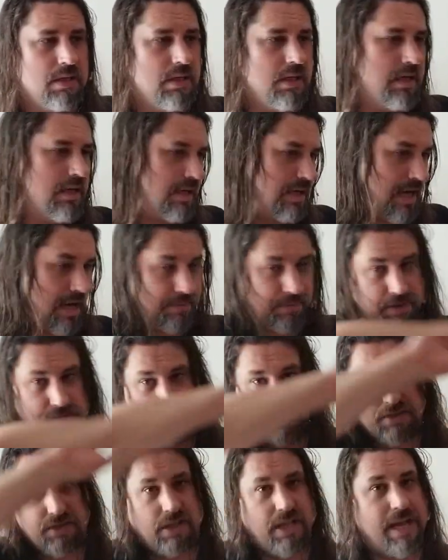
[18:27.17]
The
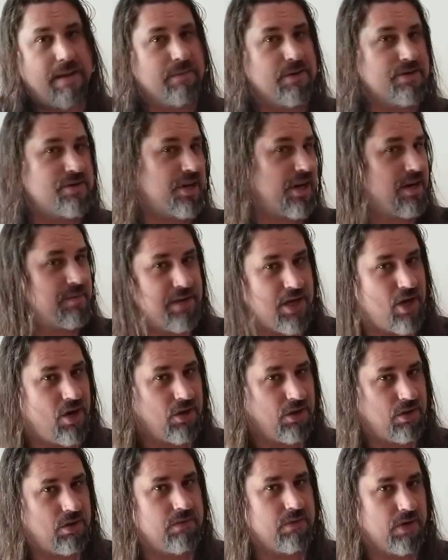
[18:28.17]
disclaimers are going to be
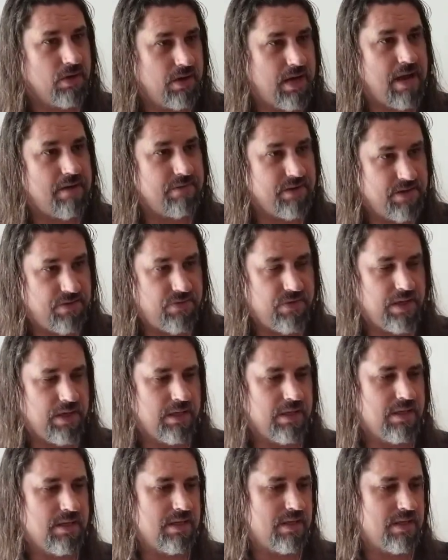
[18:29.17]
all over everything